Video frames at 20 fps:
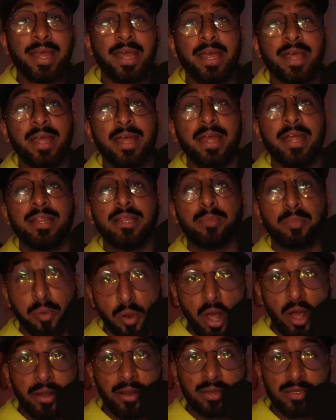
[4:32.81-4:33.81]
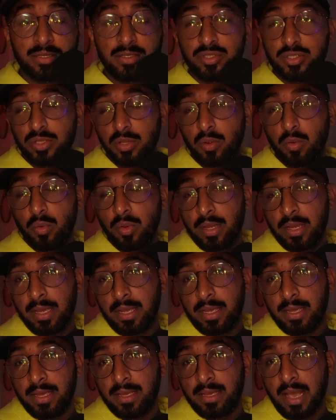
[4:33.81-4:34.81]
the product. So
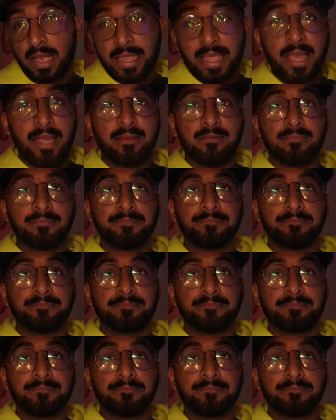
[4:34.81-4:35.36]
again,